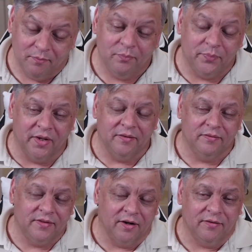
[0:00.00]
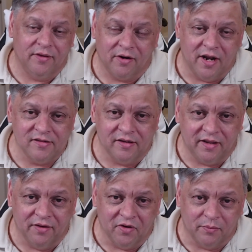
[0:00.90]
but they're constantly
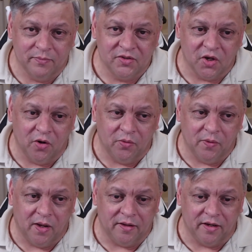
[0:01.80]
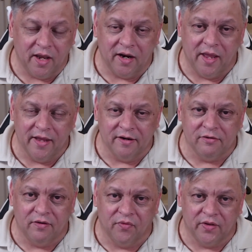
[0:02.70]
giving them. So you got to hand it
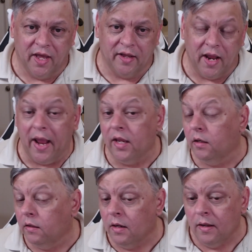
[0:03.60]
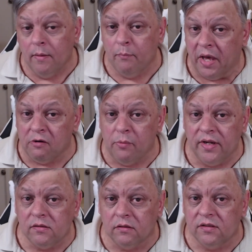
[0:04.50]
to them for that. And Battle
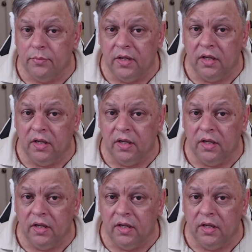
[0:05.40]
Mage looks to be